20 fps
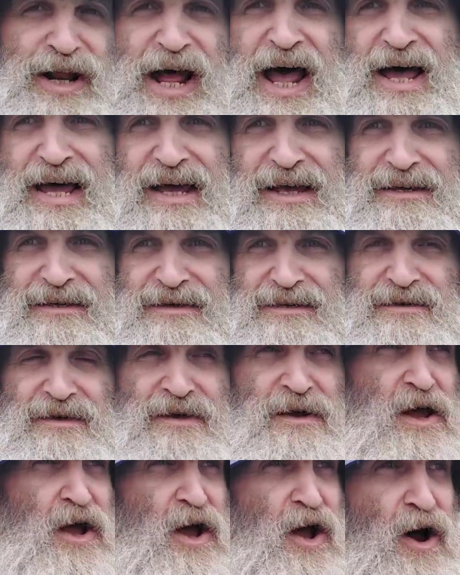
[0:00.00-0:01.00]
days.
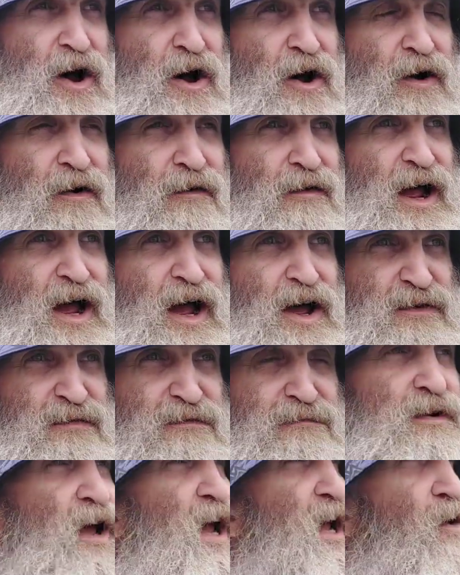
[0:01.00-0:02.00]
Or
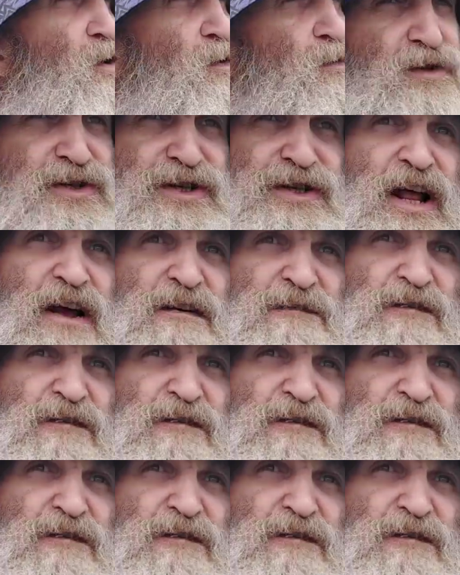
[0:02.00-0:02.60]
hang on, what's today?